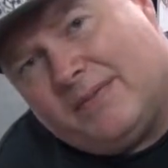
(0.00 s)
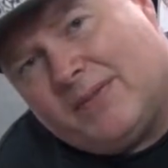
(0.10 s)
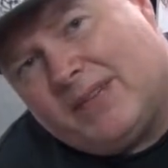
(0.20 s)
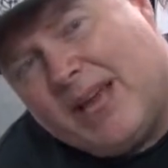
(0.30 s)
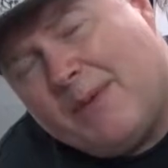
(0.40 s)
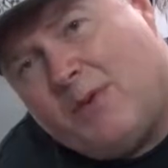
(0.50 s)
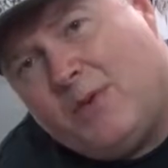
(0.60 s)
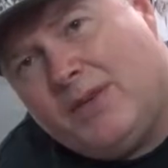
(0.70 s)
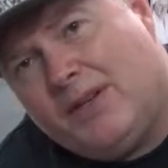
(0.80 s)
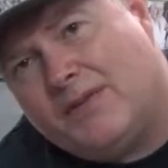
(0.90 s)

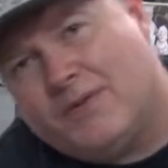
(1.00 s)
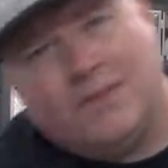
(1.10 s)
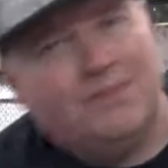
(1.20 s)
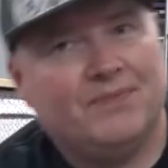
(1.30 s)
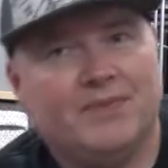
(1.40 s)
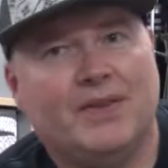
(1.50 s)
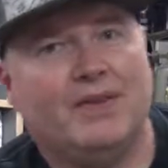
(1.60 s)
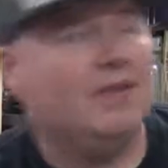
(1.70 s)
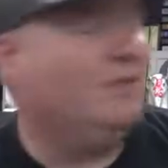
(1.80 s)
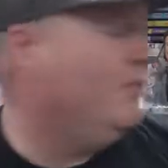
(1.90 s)
skateboarding, I thought
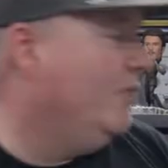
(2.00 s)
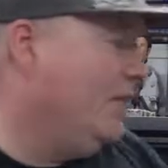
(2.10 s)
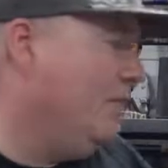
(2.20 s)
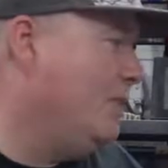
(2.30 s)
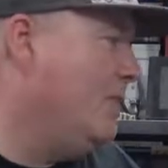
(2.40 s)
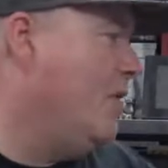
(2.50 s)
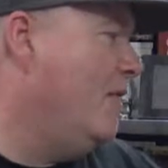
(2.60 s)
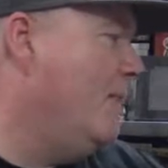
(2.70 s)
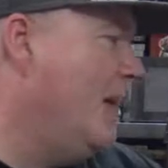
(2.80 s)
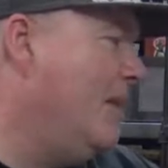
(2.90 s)
it must be
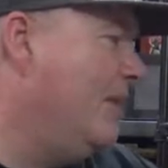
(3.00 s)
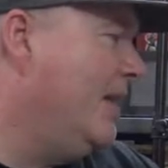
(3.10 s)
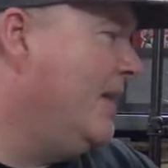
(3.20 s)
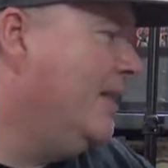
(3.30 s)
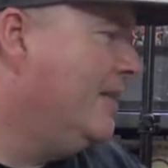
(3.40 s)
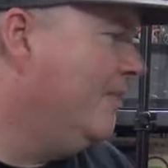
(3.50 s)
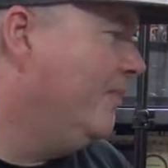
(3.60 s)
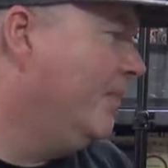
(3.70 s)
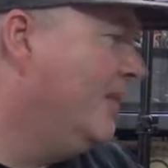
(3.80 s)
worth £1 at least.